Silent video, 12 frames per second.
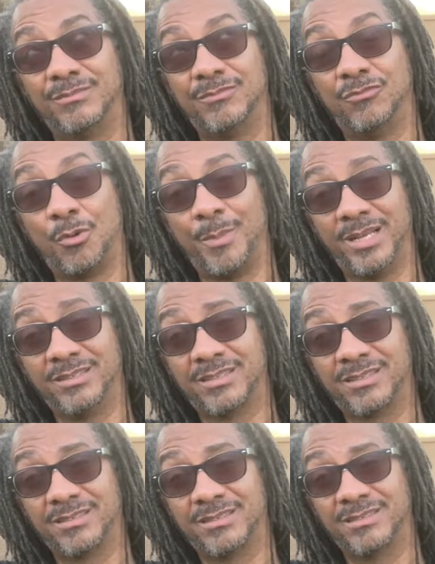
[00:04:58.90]
romantic,
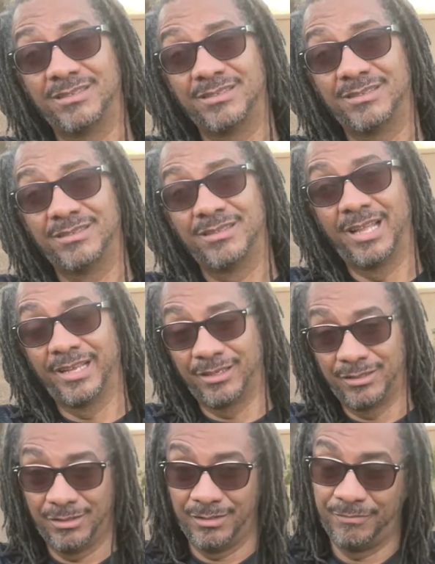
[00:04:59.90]
like
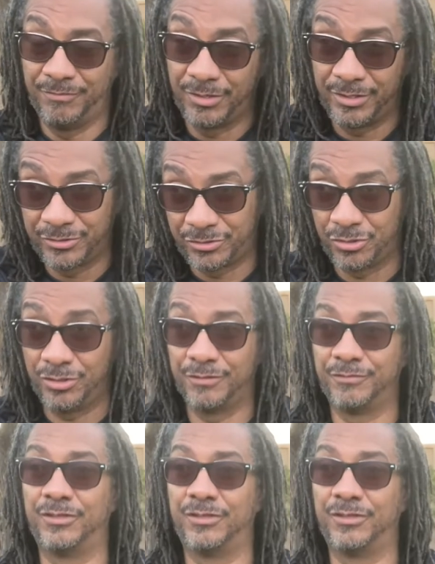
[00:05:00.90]
very assertive,